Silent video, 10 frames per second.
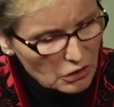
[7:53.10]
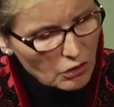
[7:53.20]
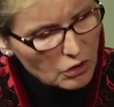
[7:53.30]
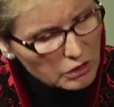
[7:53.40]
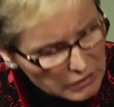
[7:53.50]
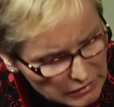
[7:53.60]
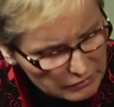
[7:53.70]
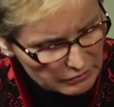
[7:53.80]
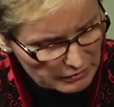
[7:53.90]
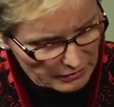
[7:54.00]
You know,
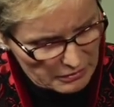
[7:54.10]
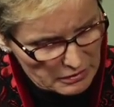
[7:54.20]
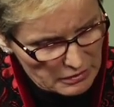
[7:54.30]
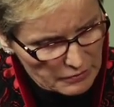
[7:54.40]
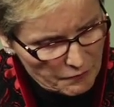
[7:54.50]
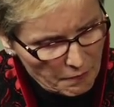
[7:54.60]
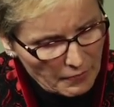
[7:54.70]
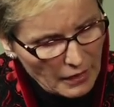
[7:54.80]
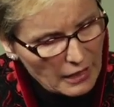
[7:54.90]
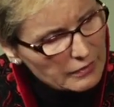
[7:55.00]
little things.
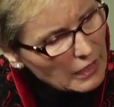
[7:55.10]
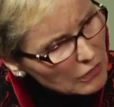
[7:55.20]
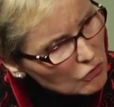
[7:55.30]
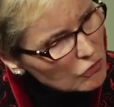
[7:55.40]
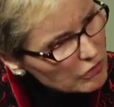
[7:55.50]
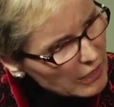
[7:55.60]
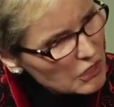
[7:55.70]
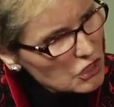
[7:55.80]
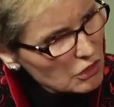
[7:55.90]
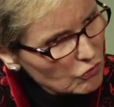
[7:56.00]
And that
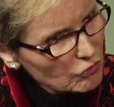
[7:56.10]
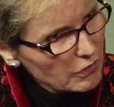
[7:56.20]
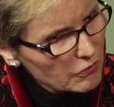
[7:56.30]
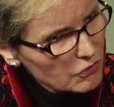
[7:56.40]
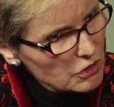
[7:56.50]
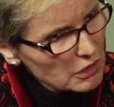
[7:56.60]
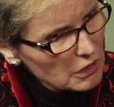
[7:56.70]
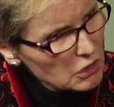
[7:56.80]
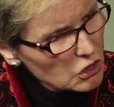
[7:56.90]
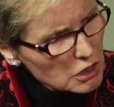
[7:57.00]
connection to others,
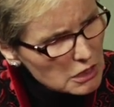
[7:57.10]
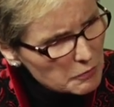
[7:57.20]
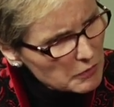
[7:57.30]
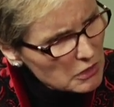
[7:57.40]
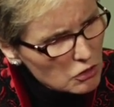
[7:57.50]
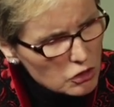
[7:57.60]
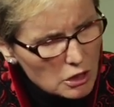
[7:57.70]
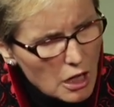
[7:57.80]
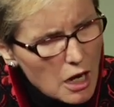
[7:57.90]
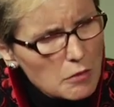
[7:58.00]
it's just been such
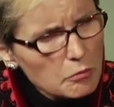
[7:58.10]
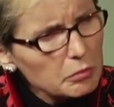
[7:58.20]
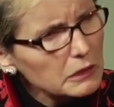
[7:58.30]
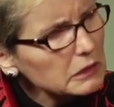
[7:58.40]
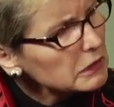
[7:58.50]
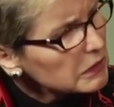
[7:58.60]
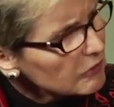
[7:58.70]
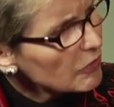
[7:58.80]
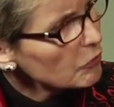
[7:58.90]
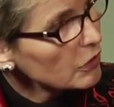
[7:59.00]
an
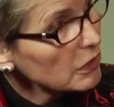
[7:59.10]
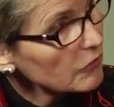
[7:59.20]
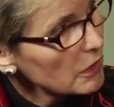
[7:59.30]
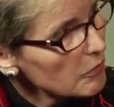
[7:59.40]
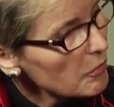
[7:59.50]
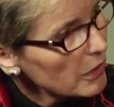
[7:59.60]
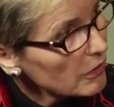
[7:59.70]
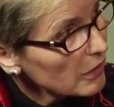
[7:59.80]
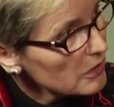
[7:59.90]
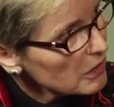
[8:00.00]
unbelievable gift that my
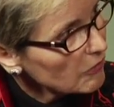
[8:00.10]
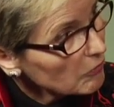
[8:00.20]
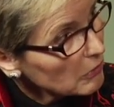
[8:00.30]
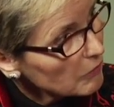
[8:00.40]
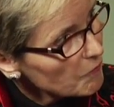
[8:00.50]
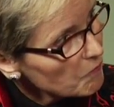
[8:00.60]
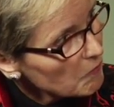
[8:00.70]
mother has given me.